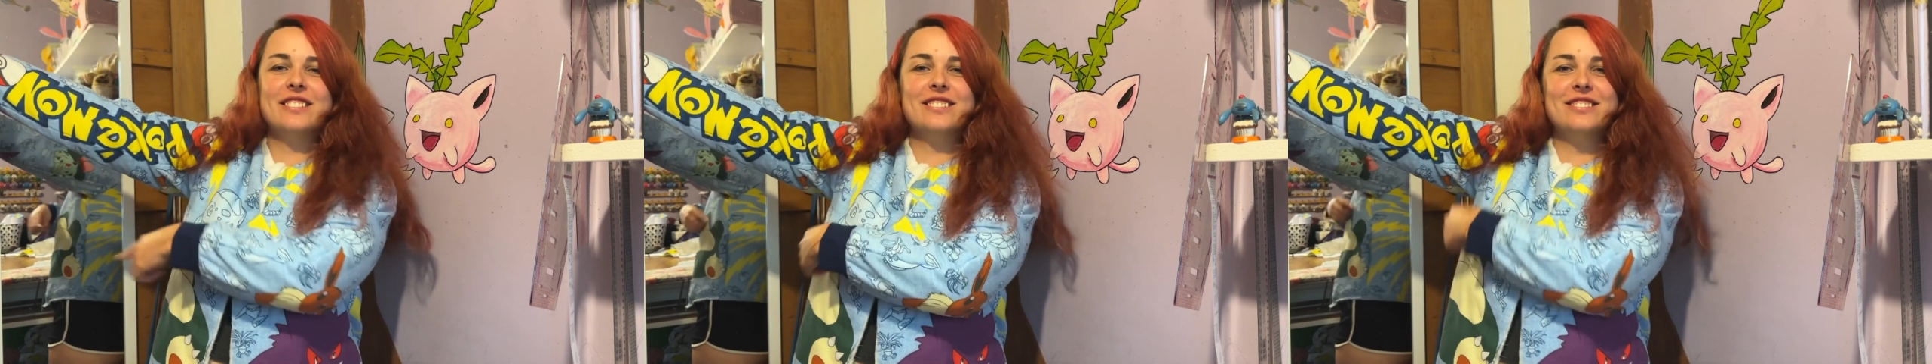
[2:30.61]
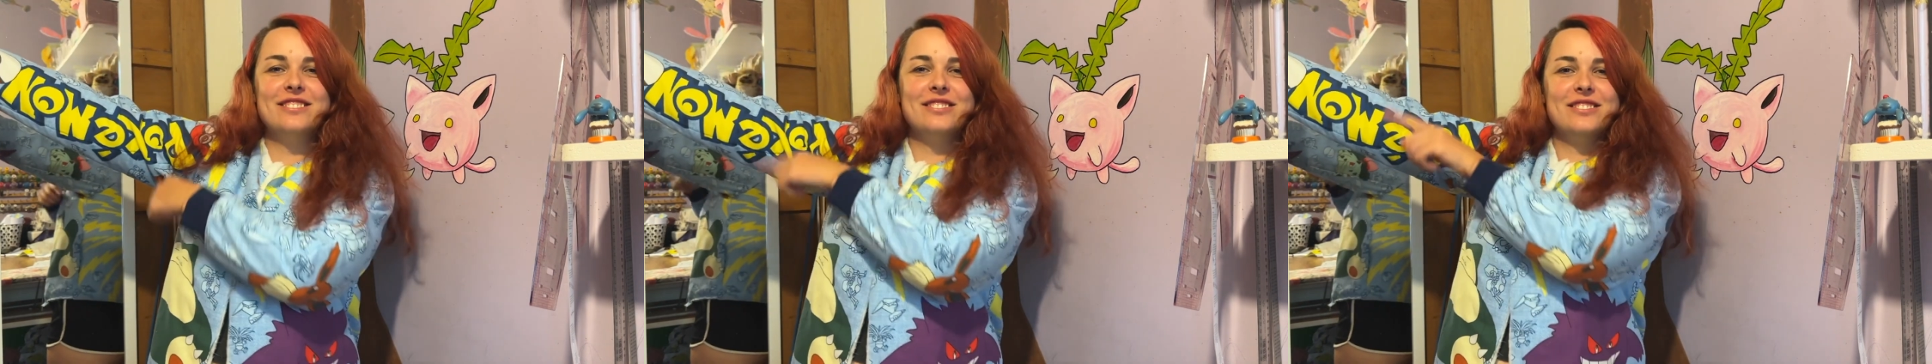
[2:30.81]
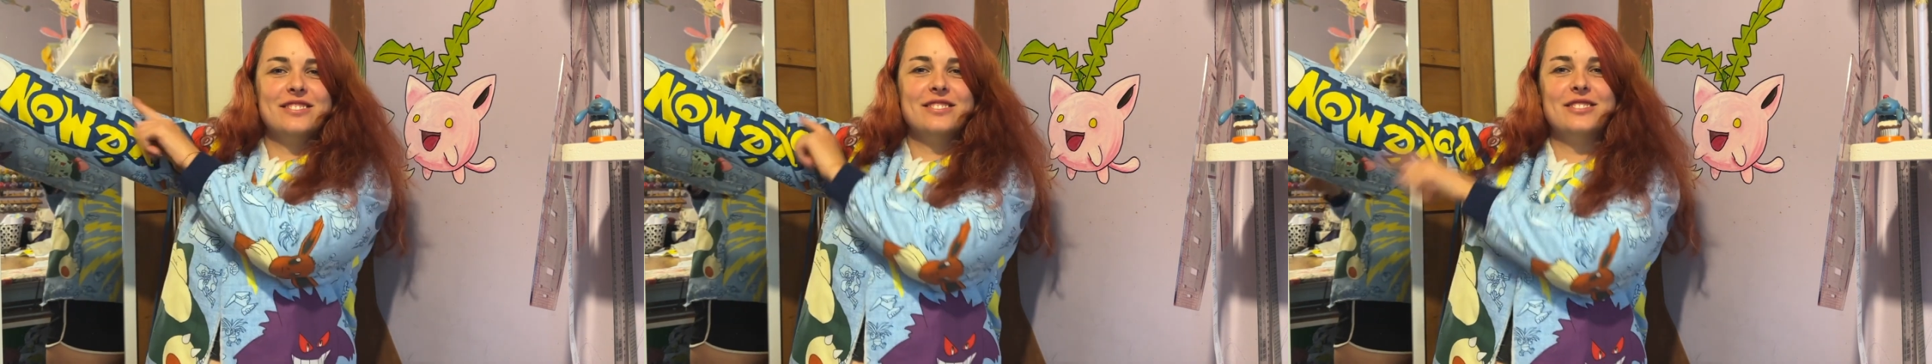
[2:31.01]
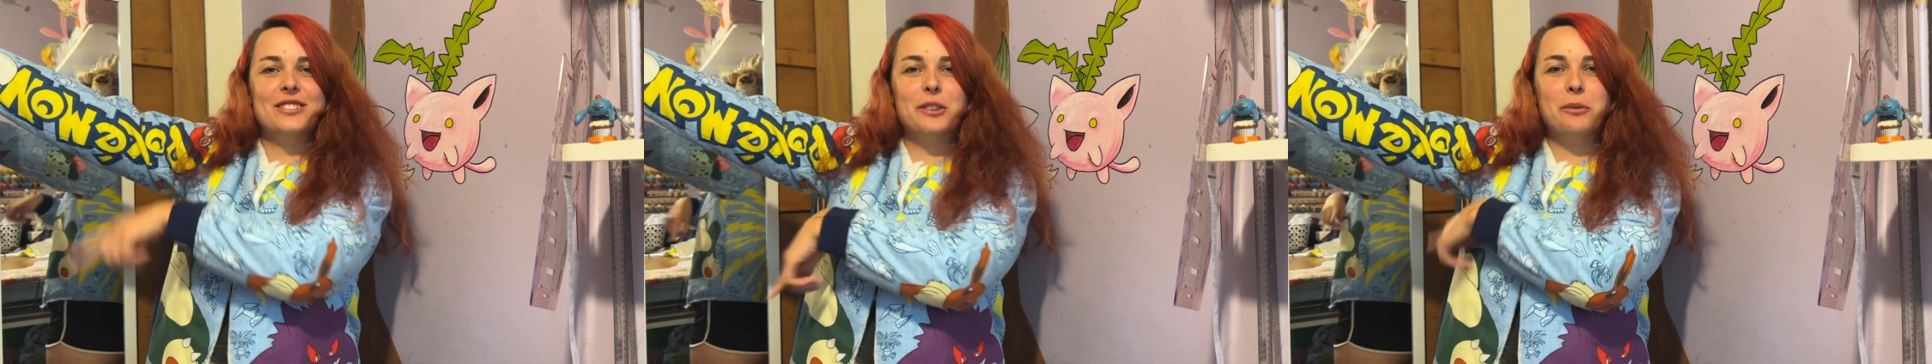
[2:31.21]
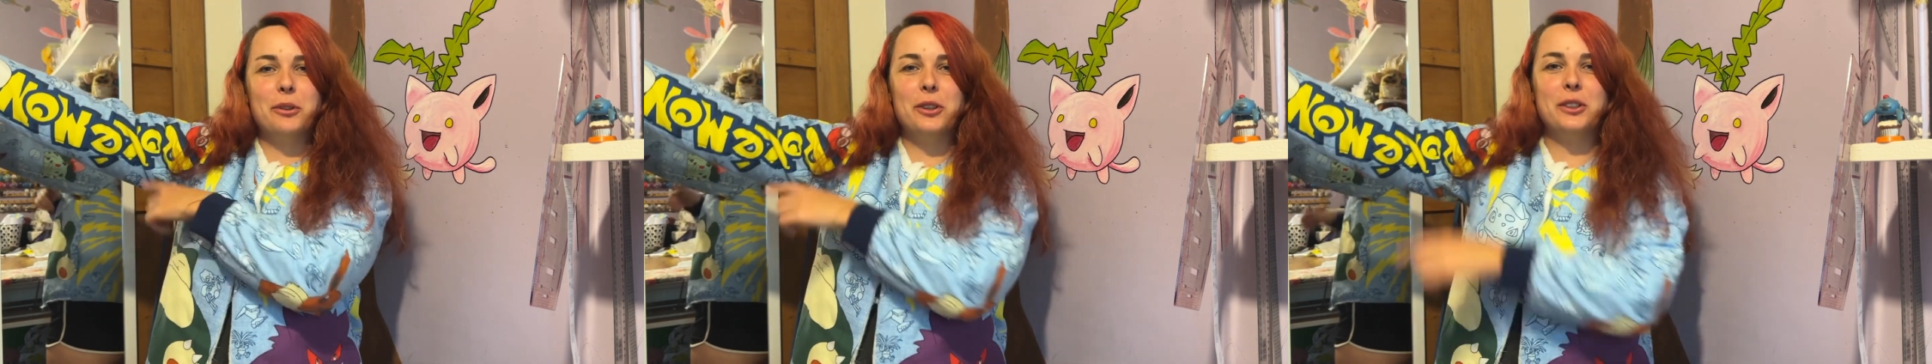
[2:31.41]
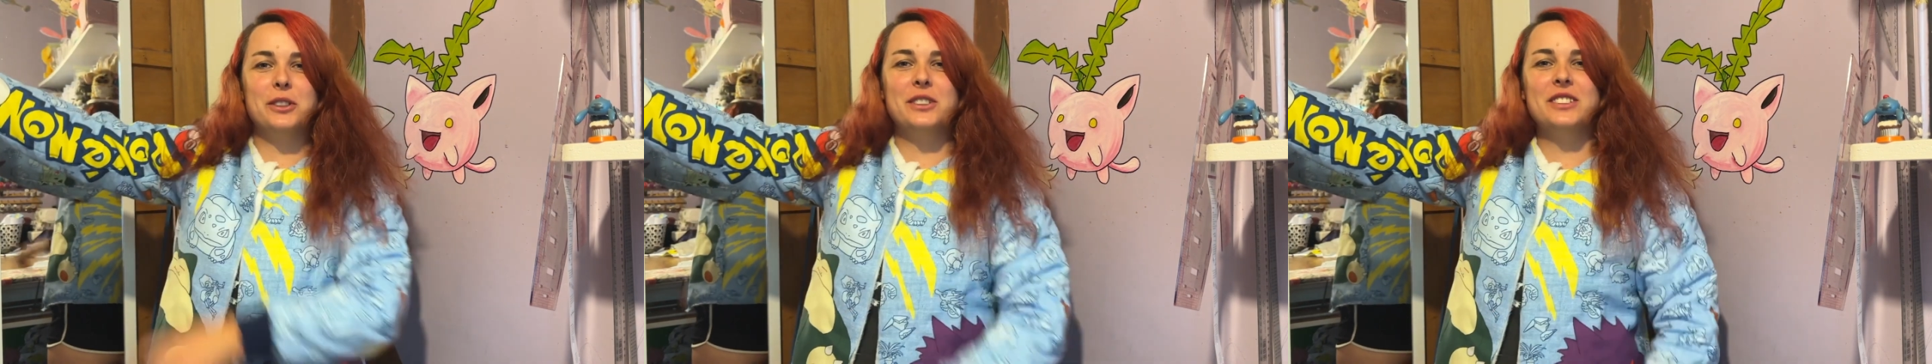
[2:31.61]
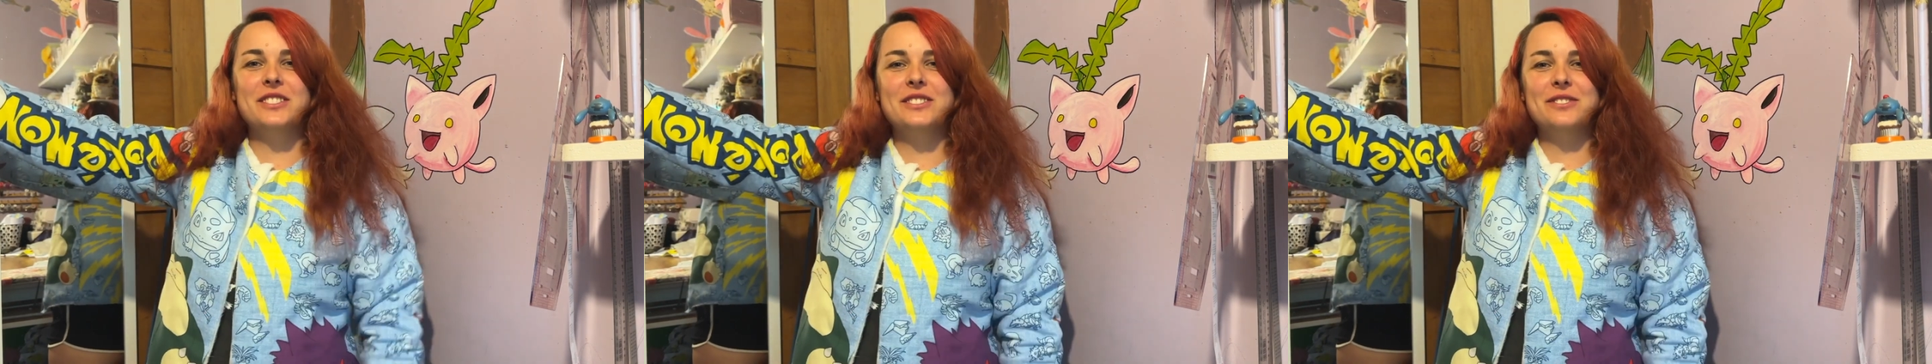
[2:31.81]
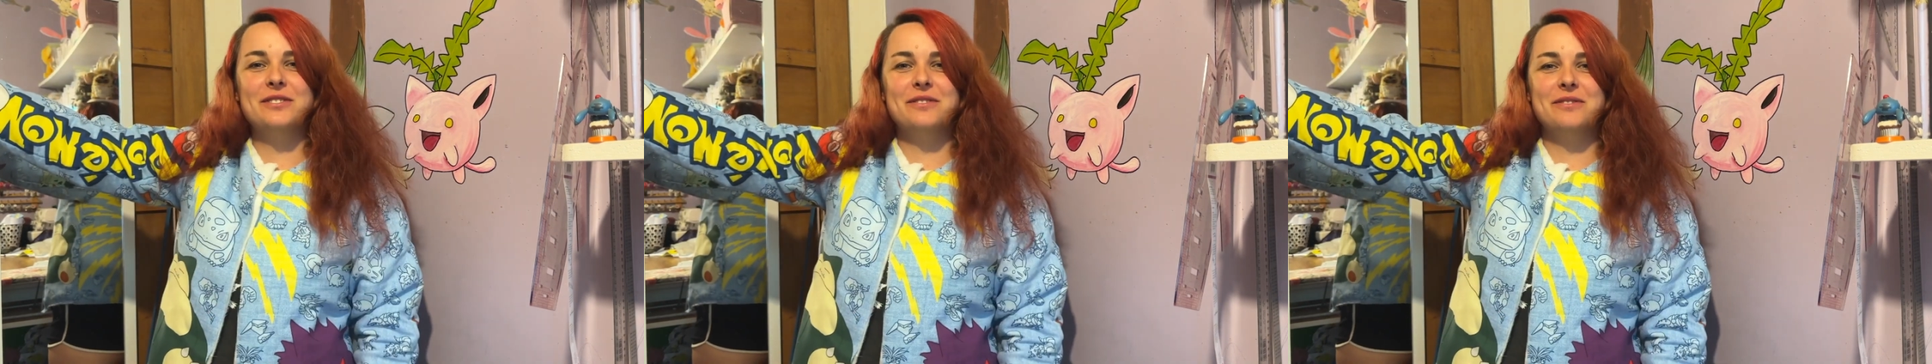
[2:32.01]
the words
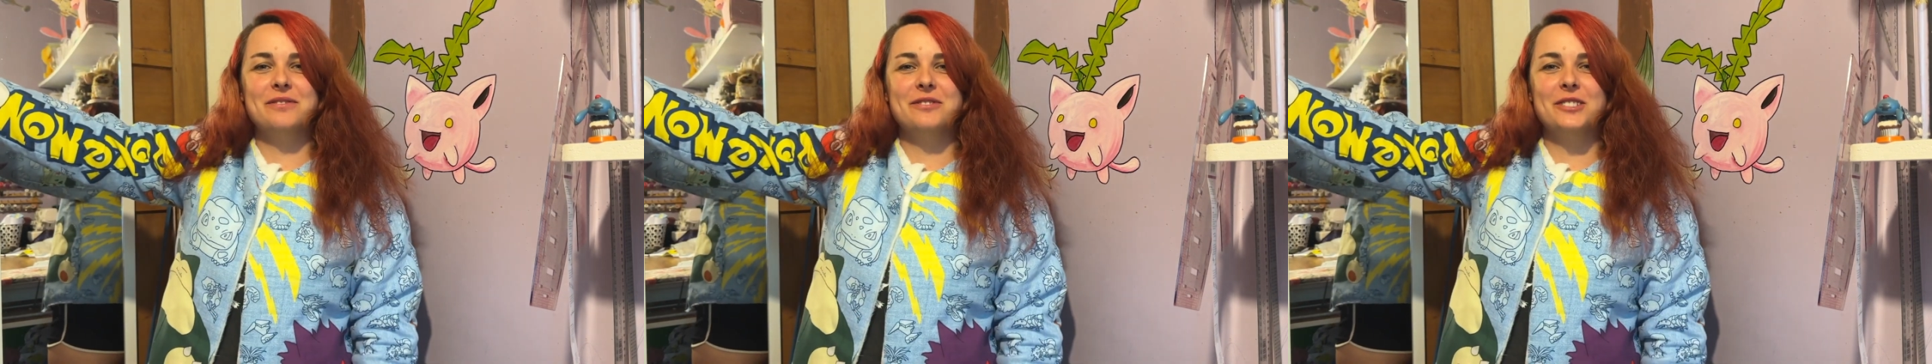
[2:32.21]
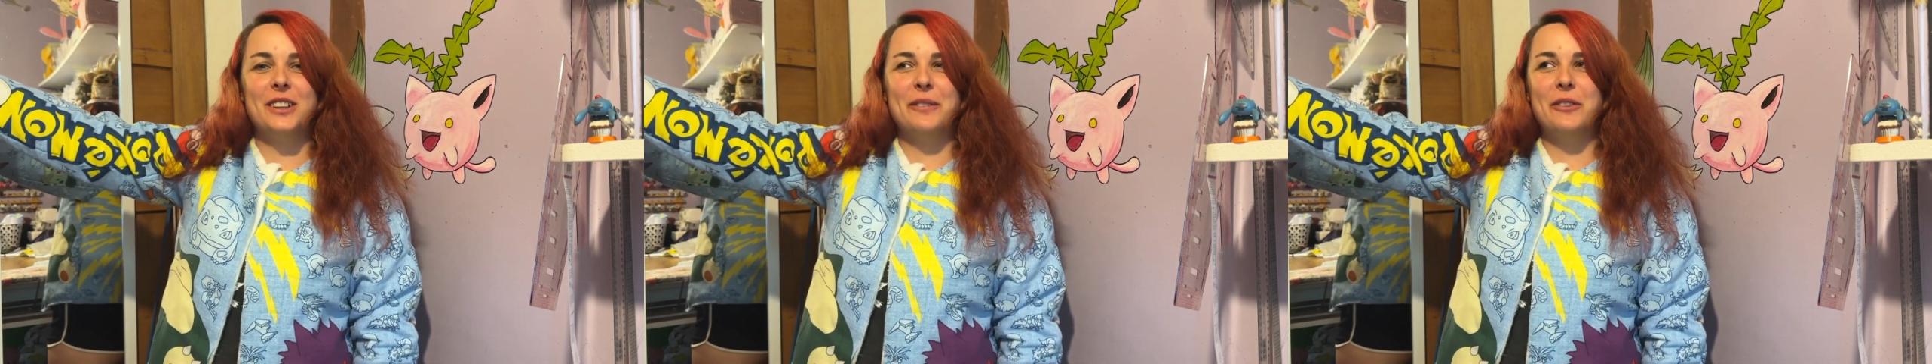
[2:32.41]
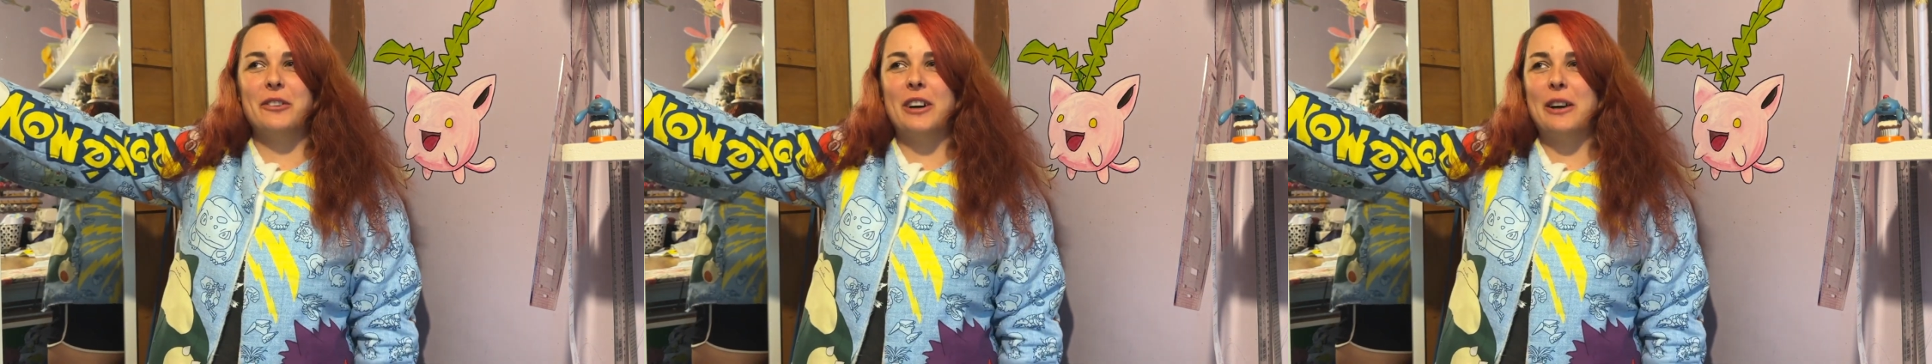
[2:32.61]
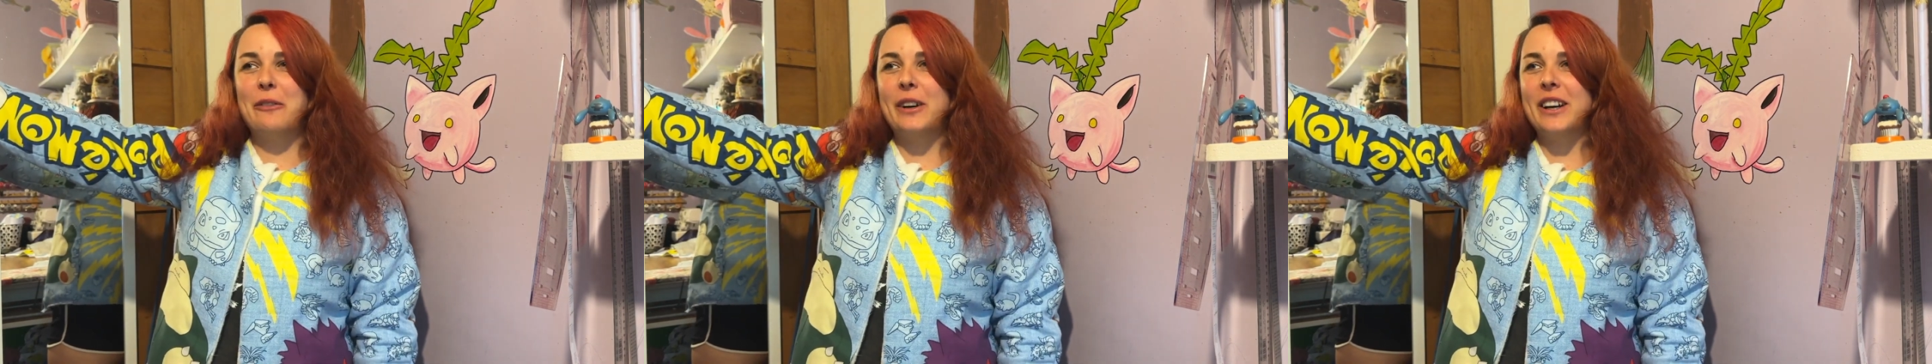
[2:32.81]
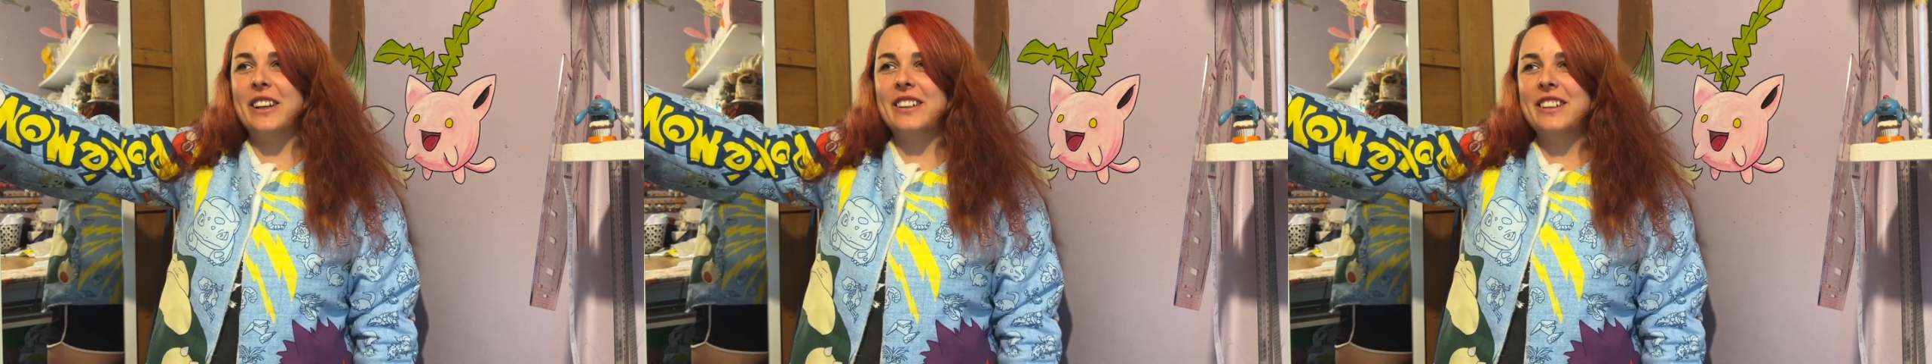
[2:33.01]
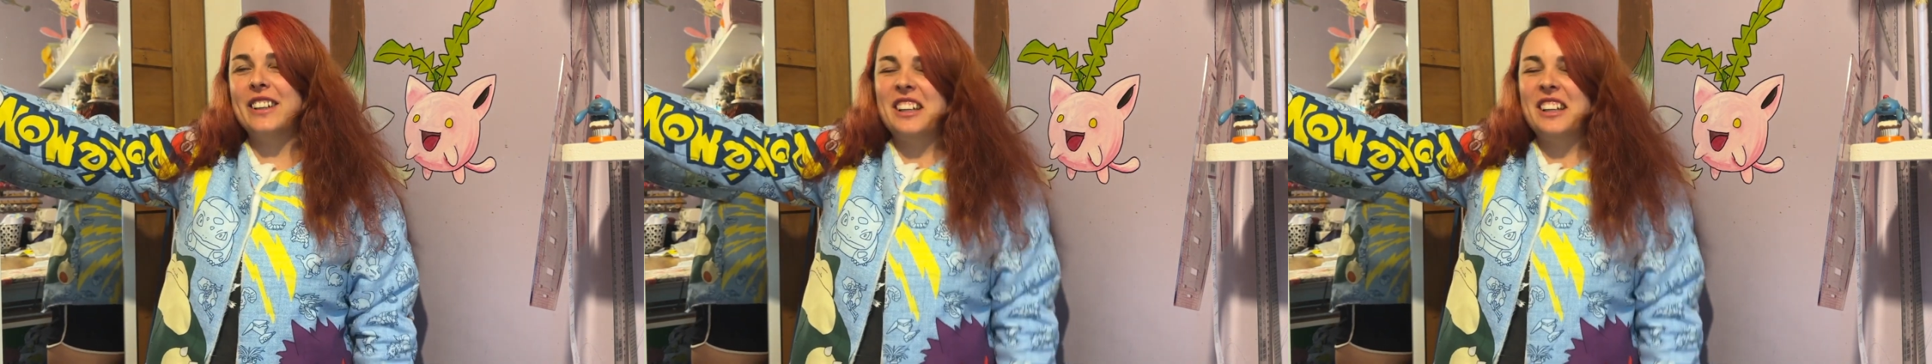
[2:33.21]
were up the right way.